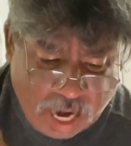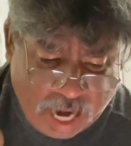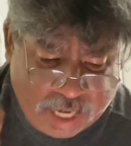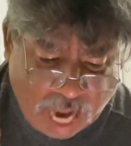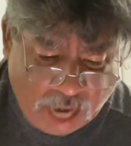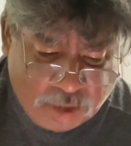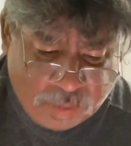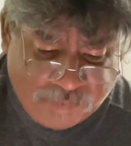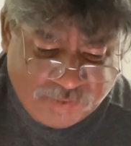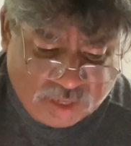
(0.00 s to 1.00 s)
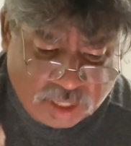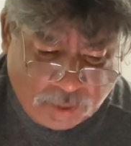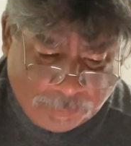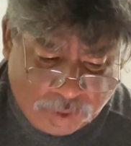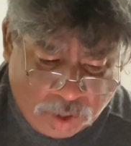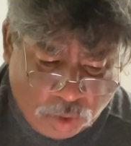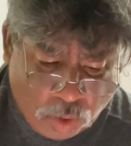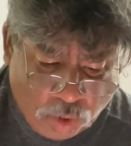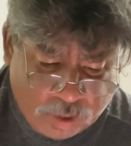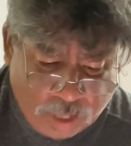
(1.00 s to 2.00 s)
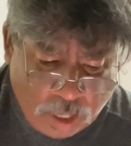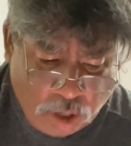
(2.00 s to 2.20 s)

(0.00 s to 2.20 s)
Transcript: A document from the Supreme Court